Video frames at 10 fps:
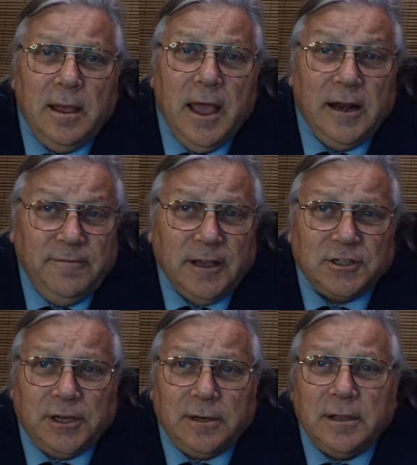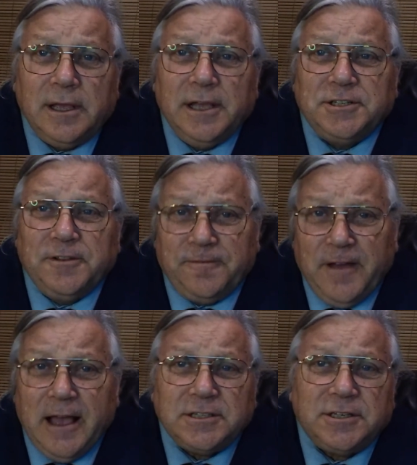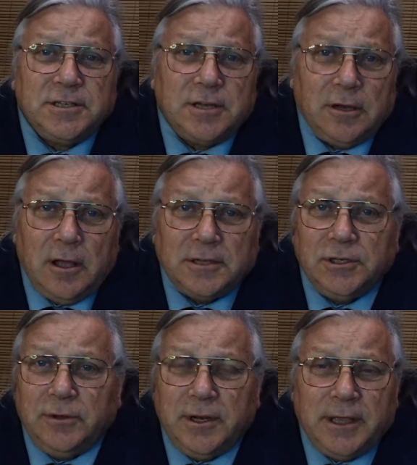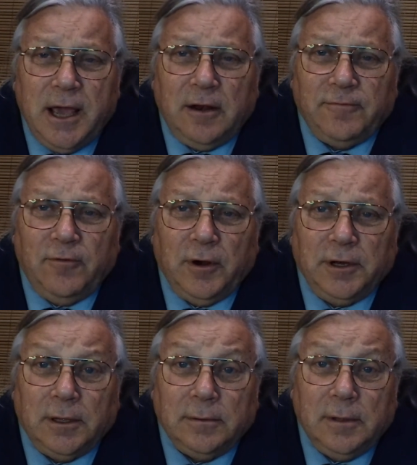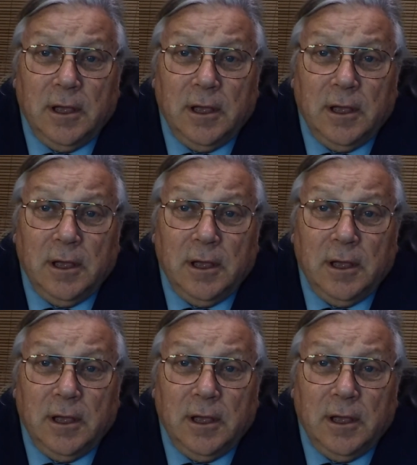An eviction is the fastest lawsuit in California,